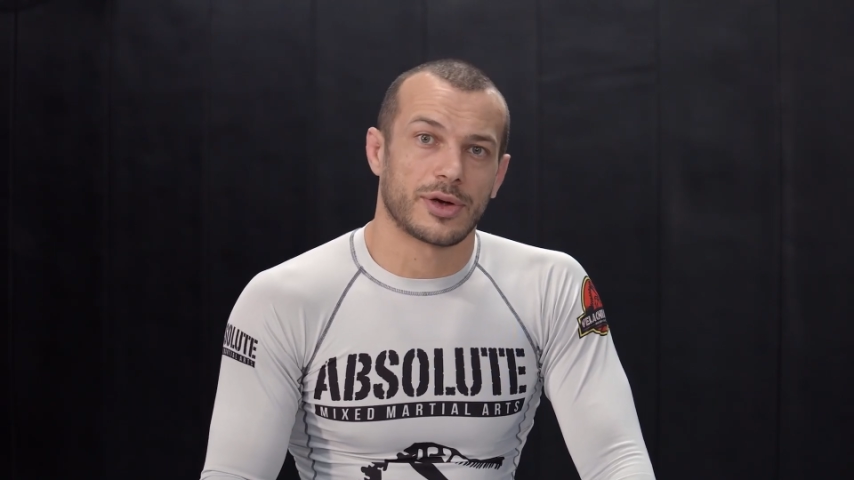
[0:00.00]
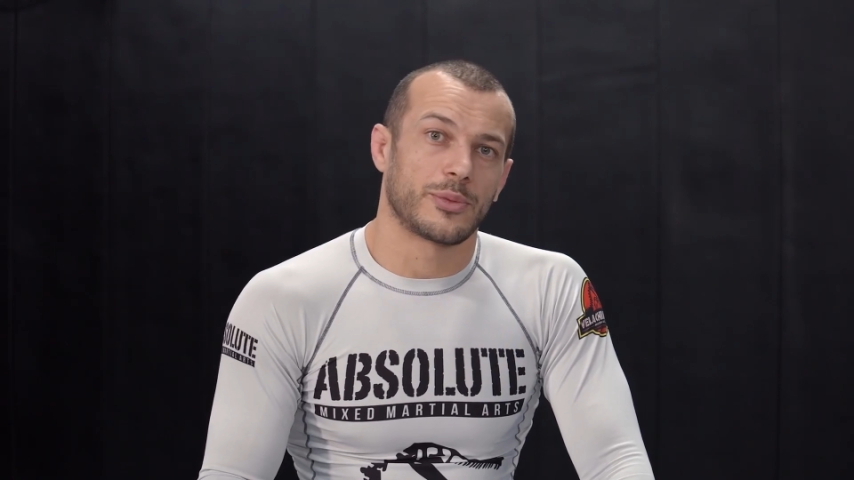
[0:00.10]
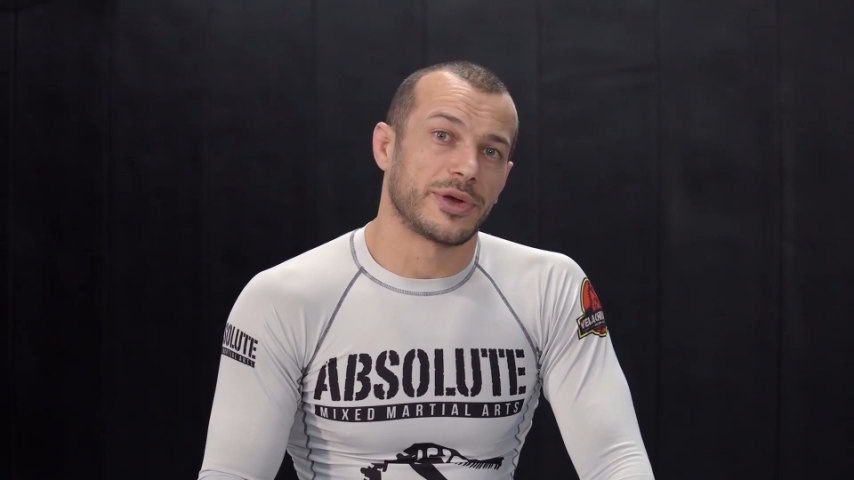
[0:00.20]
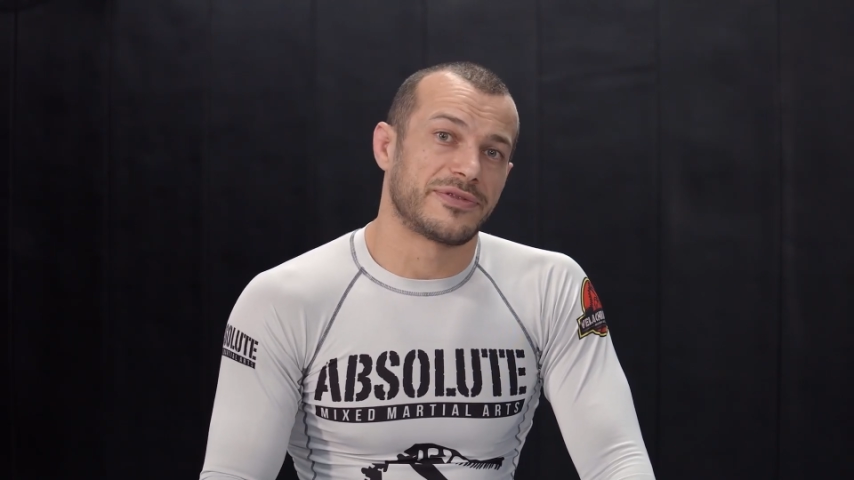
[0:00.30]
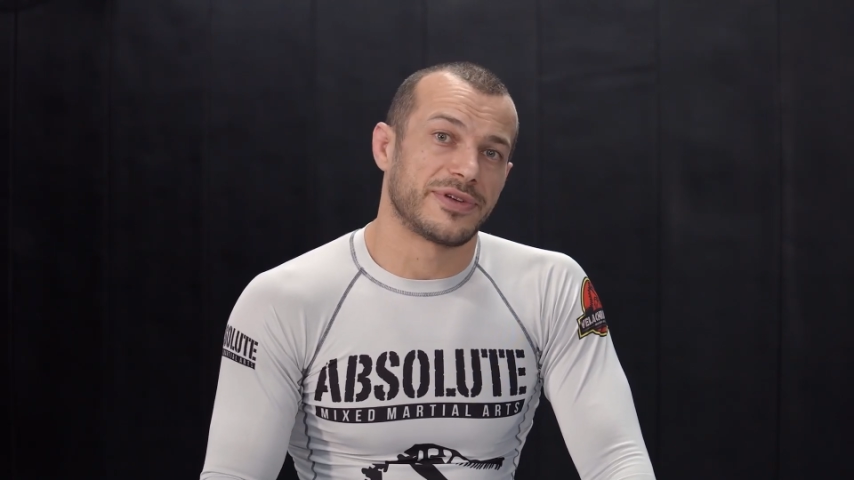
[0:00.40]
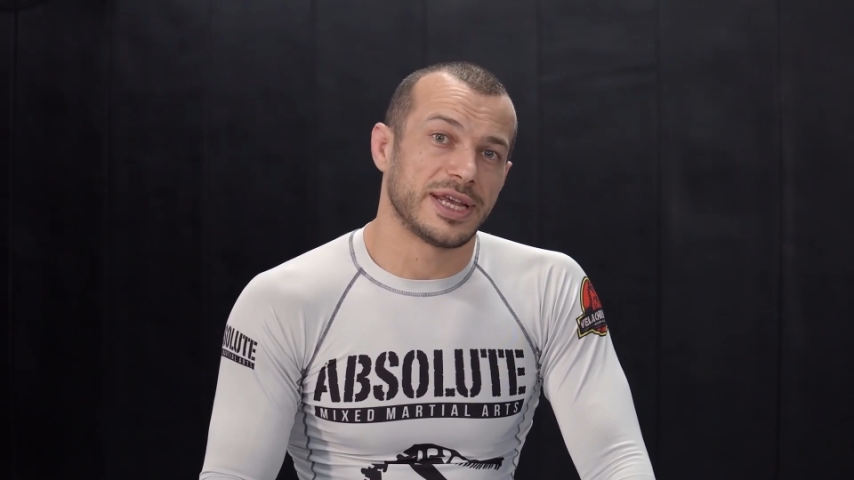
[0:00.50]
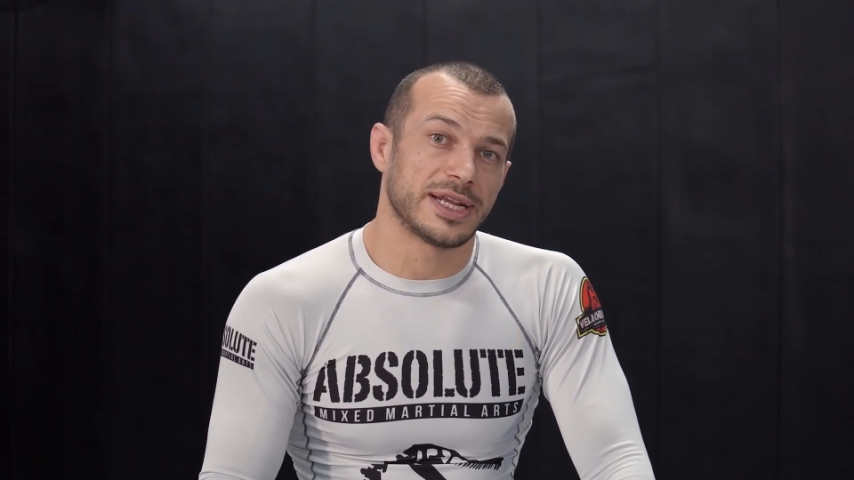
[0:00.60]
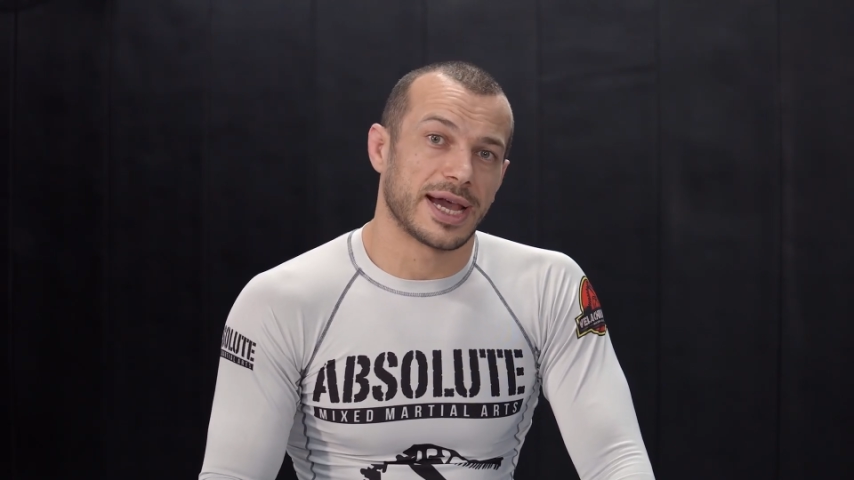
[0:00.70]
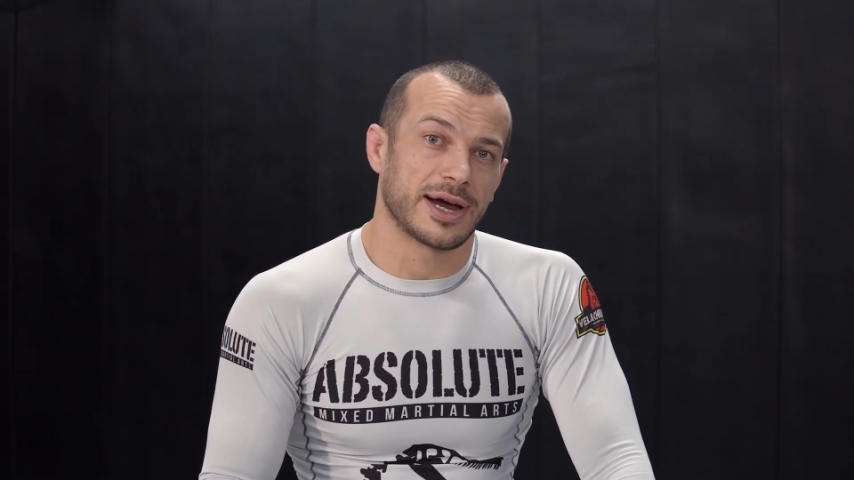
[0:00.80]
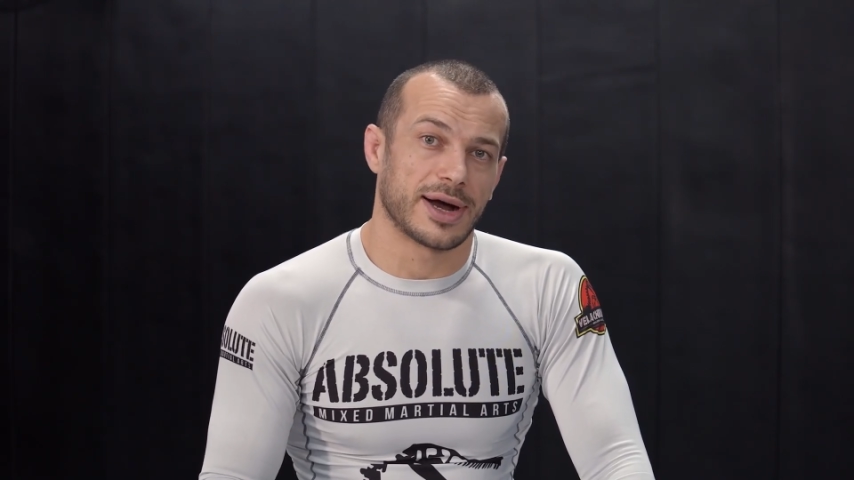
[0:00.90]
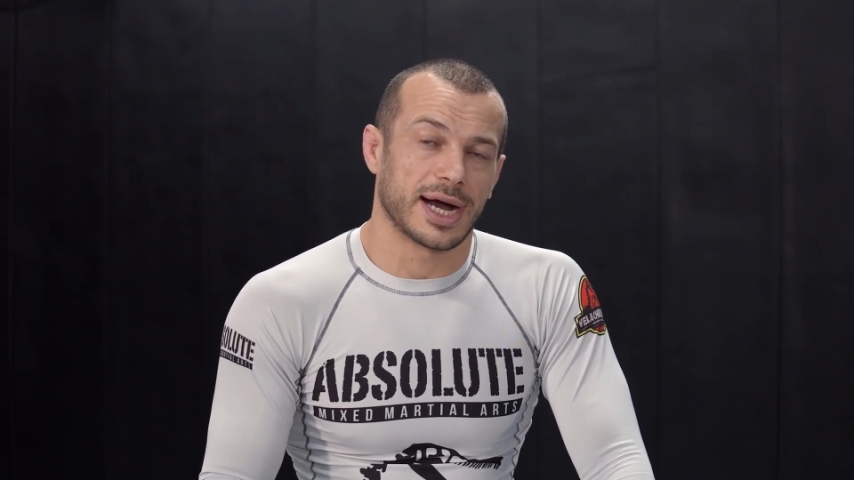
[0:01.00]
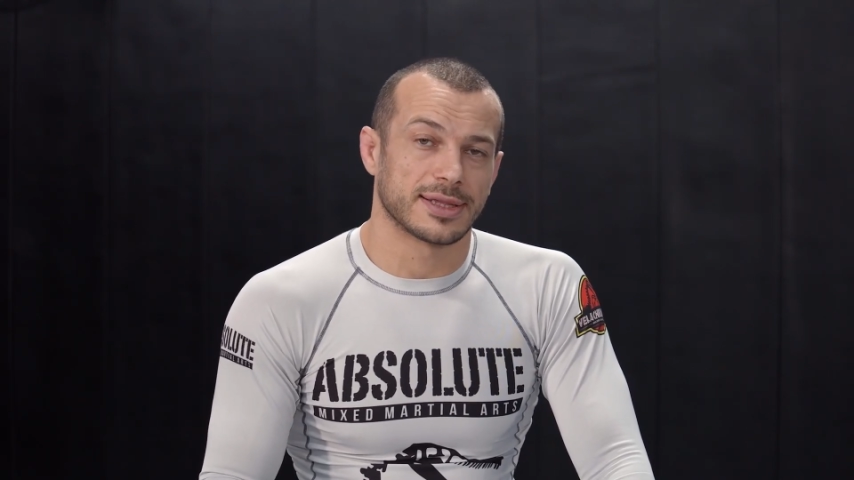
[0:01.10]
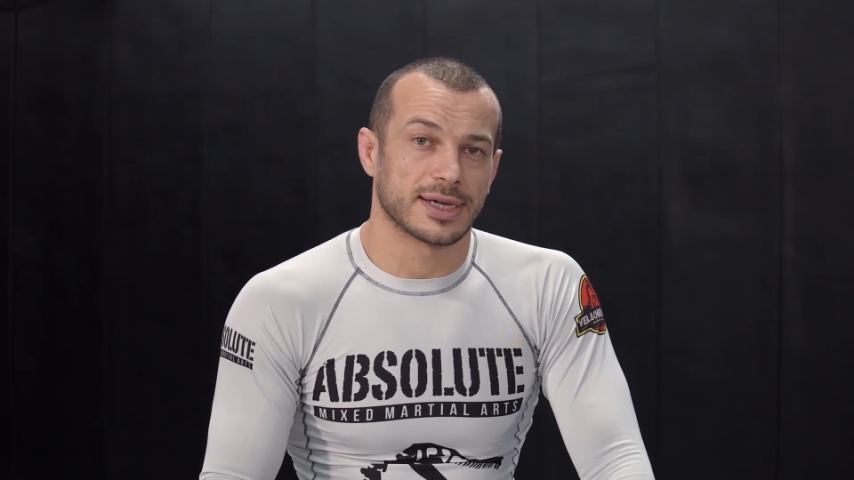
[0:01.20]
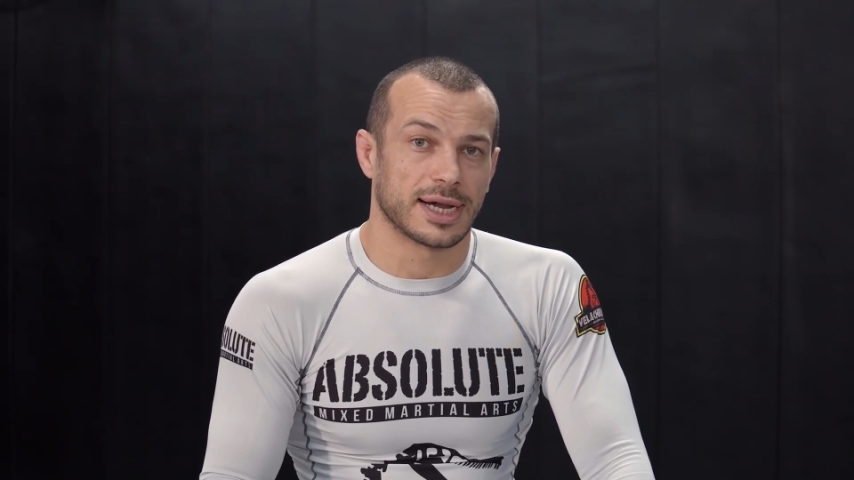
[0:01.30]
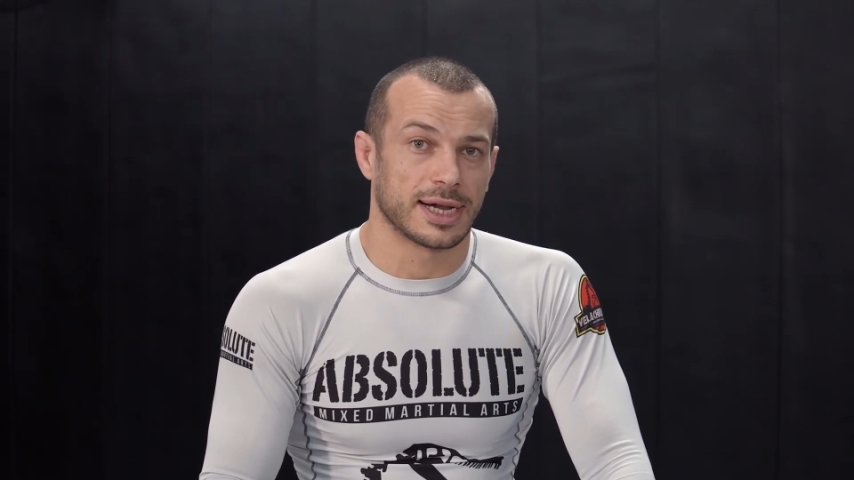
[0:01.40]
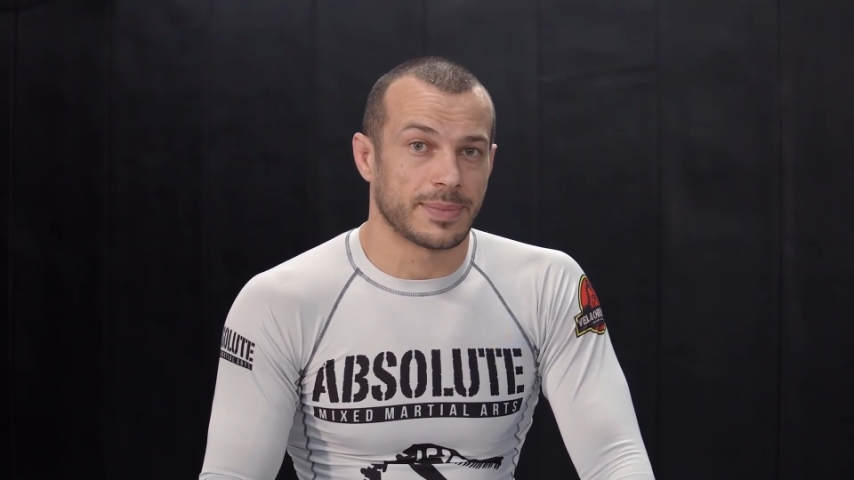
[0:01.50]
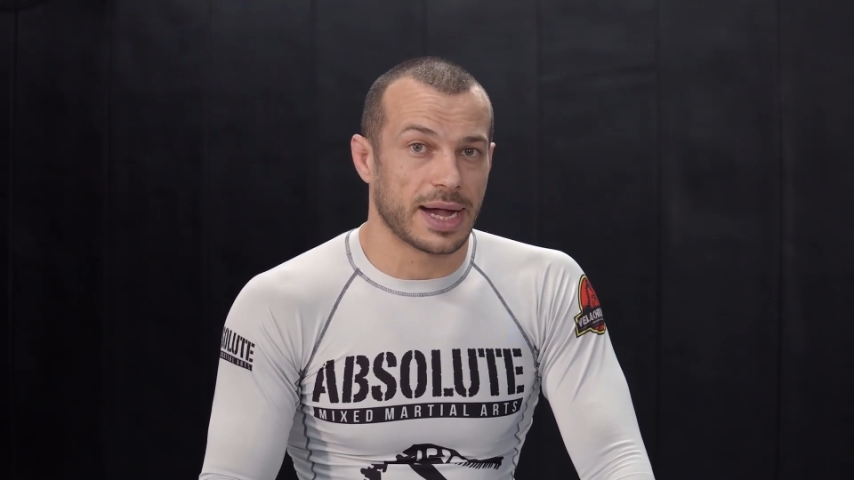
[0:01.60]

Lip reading: we feed our other arm